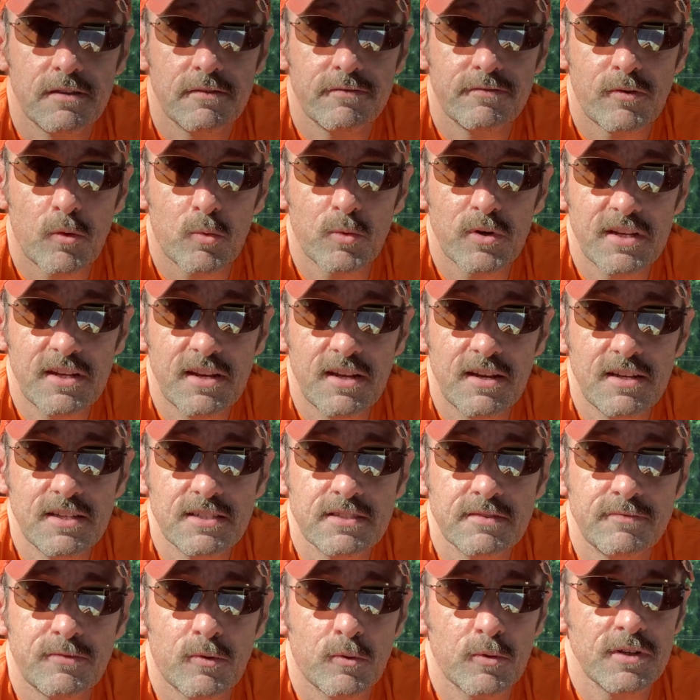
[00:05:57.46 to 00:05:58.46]
Forty
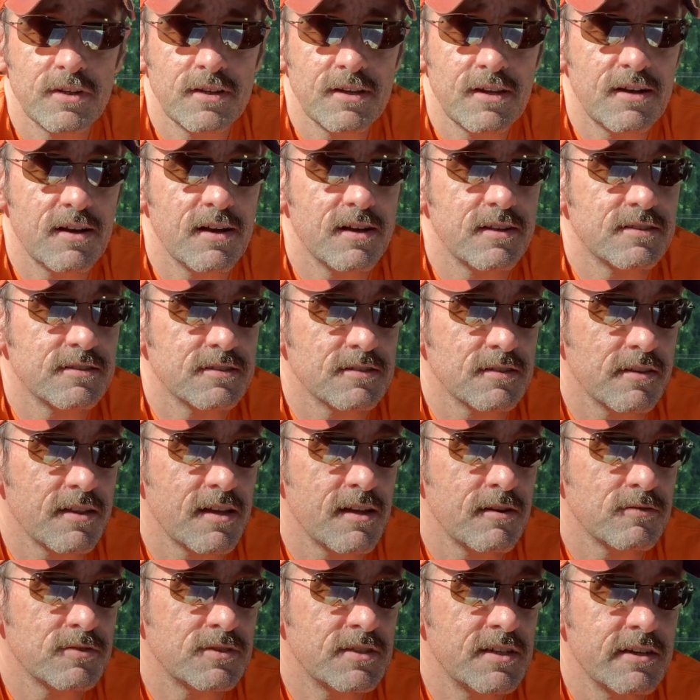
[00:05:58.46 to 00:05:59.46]
days and forty nights. So
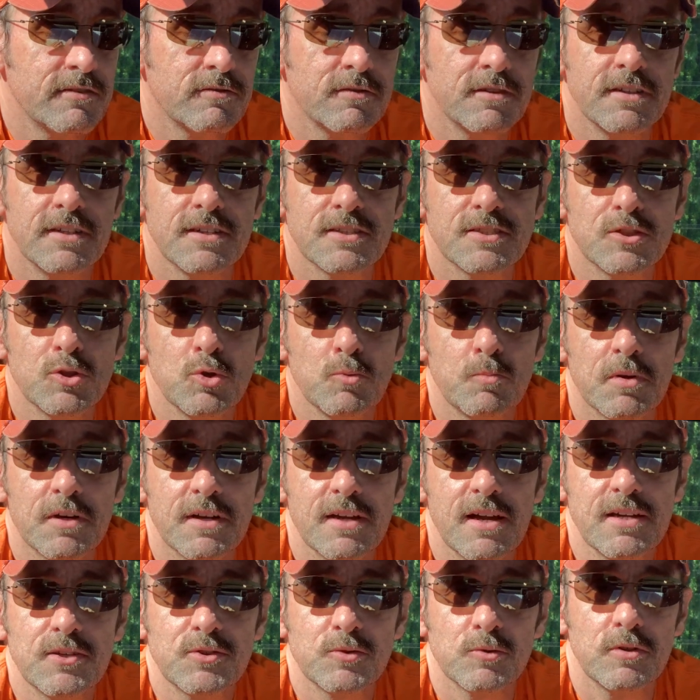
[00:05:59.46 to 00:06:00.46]
that was definitely a
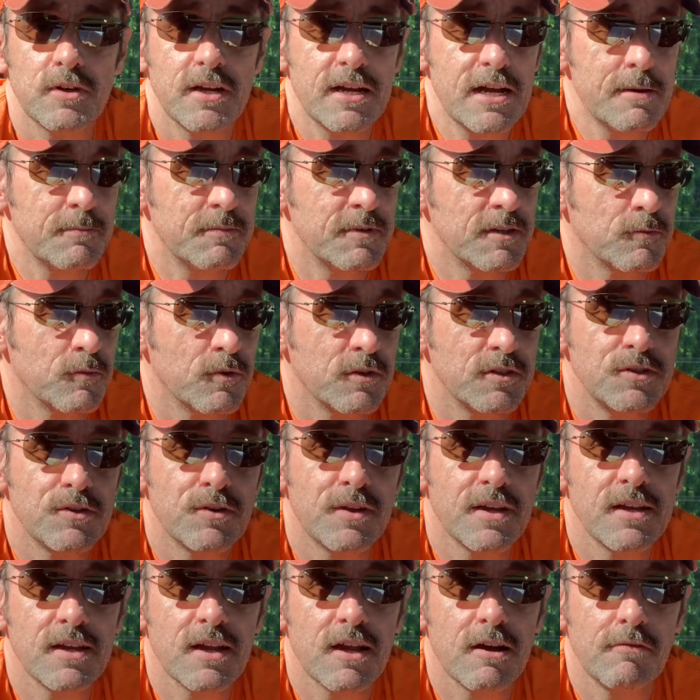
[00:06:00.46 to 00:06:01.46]
supernatural happening. Well, you
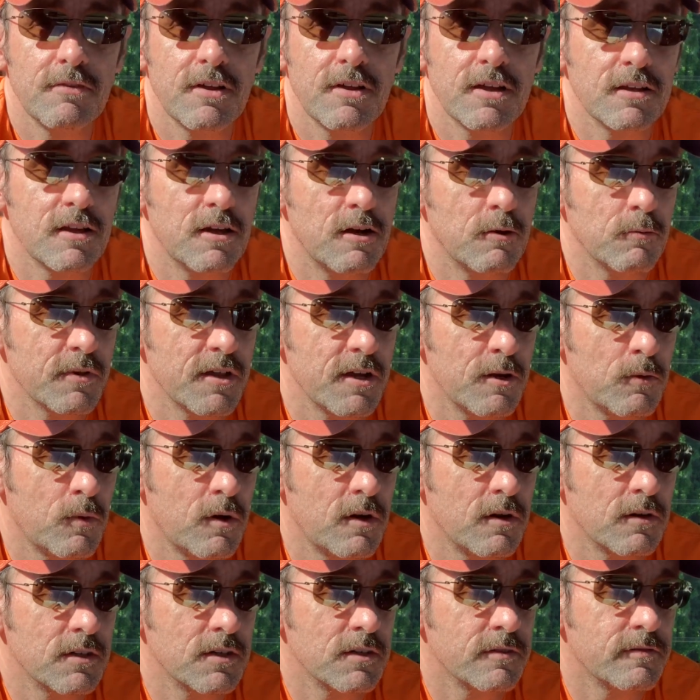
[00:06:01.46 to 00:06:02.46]
can't go that long without
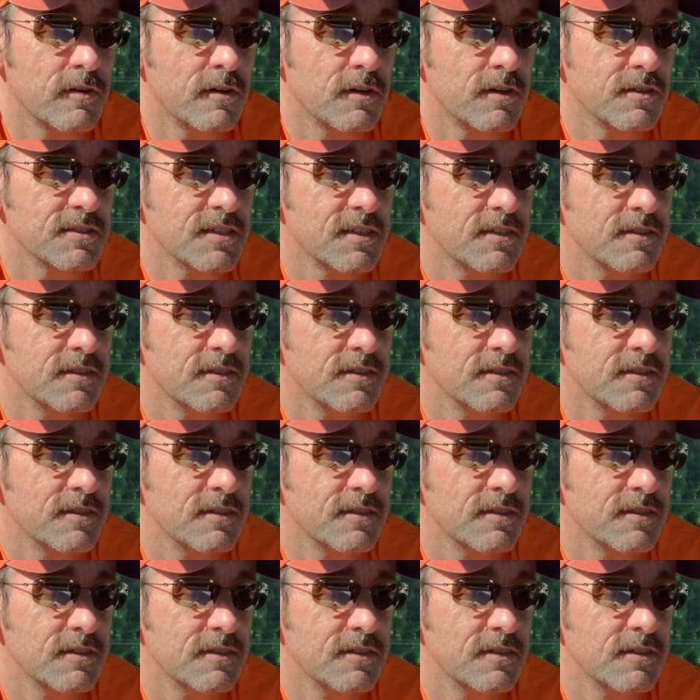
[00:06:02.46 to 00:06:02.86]
water, as far as I